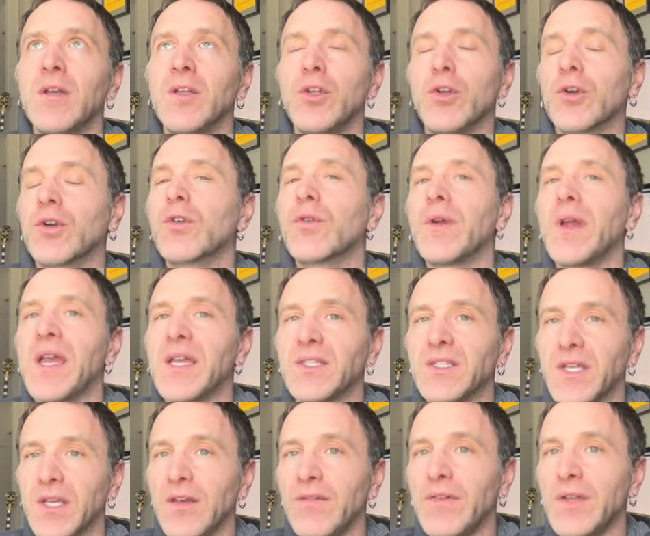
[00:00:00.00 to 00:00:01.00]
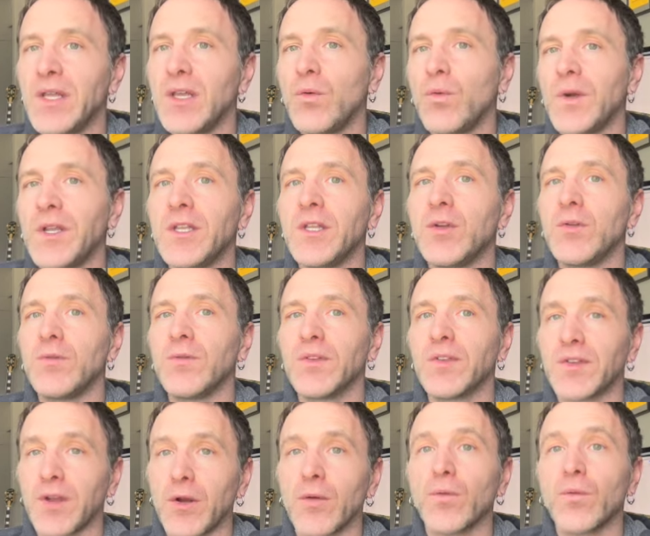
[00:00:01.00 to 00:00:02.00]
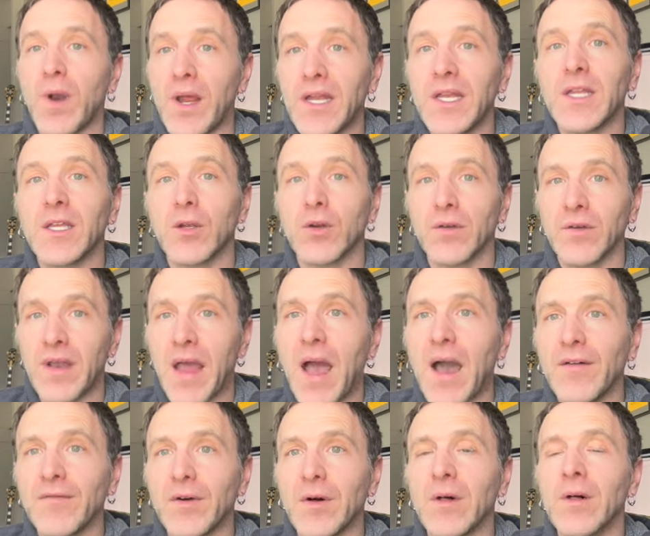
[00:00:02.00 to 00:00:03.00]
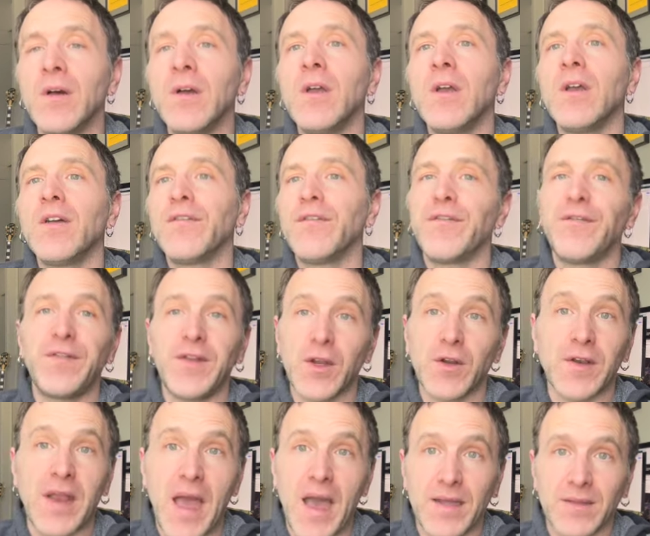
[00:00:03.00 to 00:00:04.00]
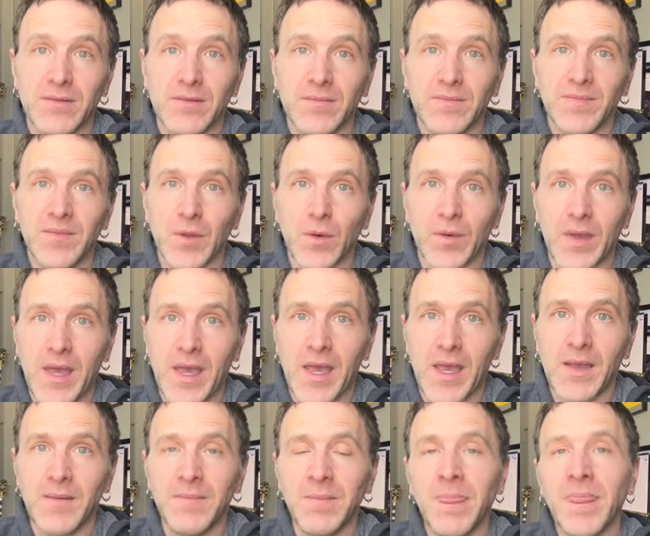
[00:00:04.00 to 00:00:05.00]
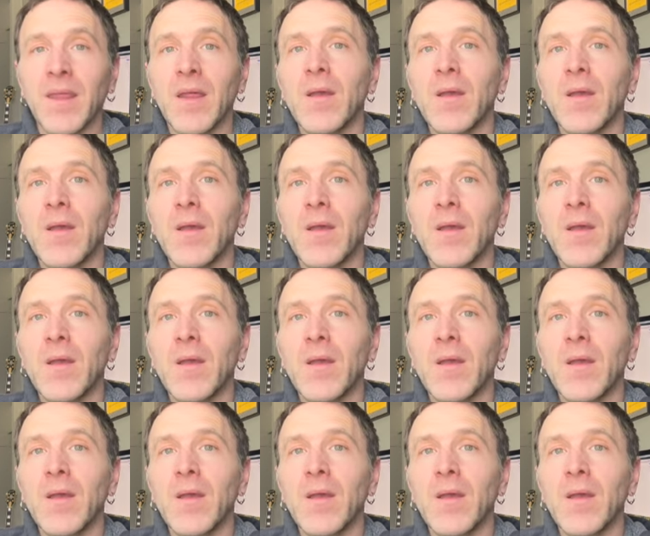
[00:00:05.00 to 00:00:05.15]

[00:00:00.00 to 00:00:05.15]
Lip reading: your creativity when you start writing your novel, fear not, okay?